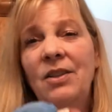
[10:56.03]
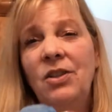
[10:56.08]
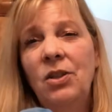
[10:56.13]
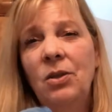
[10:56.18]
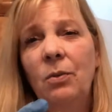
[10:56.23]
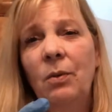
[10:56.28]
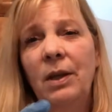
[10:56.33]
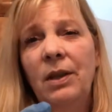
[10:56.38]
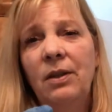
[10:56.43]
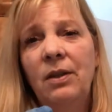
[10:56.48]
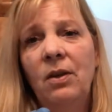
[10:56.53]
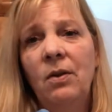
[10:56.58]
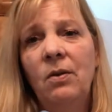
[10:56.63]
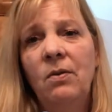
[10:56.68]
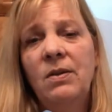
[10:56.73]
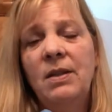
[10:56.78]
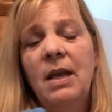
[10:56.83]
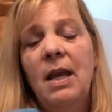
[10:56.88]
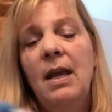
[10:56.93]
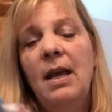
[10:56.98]
do with
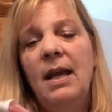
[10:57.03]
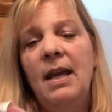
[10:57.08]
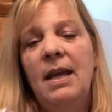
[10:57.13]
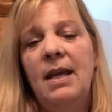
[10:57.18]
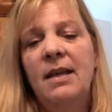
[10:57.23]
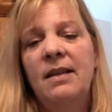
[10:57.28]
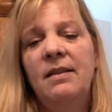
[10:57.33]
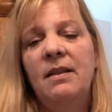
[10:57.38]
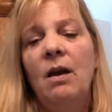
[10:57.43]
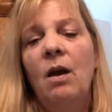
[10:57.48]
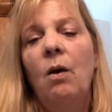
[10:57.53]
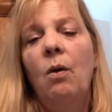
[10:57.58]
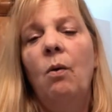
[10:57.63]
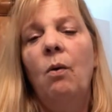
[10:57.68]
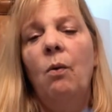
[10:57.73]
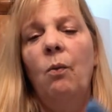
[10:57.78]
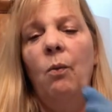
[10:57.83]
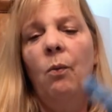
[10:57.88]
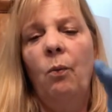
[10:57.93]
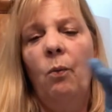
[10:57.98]
those is
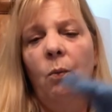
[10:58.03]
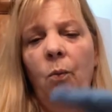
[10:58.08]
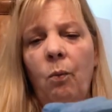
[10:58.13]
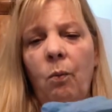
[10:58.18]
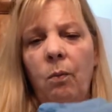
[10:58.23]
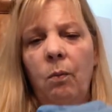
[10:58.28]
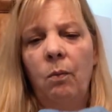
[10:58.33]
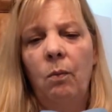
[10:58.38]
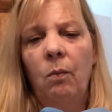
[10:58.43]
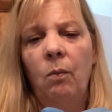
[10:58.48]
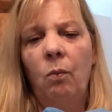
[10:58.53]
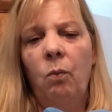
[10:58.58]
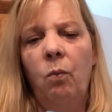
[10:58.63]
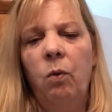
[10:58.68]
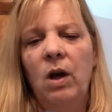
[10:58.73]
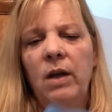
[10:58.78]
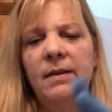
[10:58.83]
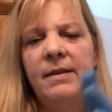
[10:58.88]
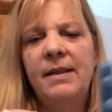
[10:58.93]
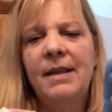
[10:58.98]

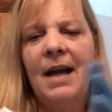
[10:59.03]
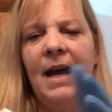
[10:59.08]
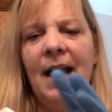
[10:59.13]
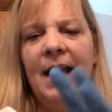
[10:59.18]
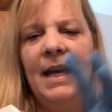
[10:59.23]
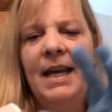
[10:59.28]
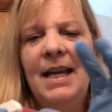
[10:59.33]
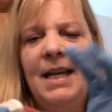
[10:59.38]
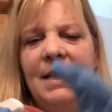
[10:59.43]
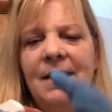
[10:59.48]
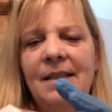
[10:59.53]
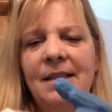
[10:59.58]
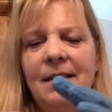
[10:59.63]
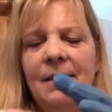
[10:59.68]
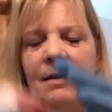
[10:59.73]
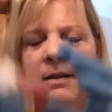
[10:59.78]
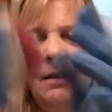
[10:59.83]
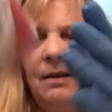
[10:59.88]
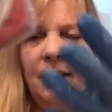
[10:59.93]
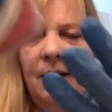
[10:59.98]
once I heat
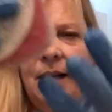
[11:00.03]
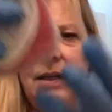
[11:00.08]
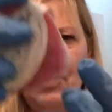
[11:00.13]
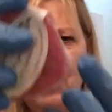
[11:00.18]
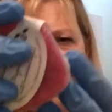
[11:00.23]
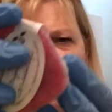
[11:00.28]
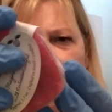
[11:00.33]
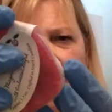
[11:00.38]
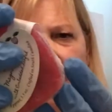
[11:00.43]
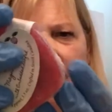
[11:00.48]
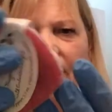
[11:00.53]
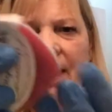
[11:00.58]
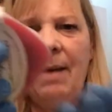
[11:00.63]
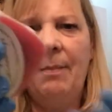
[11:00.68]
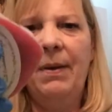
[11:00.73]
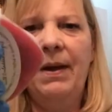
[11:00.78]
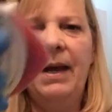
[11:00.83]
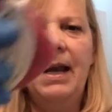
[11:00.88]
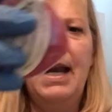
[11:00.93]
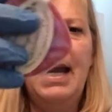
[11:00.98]
I shrink
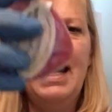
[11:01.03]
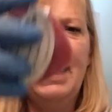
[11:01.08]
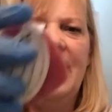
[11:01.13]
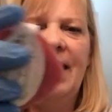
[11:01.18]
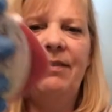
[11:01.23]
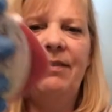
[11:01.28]
wrap it and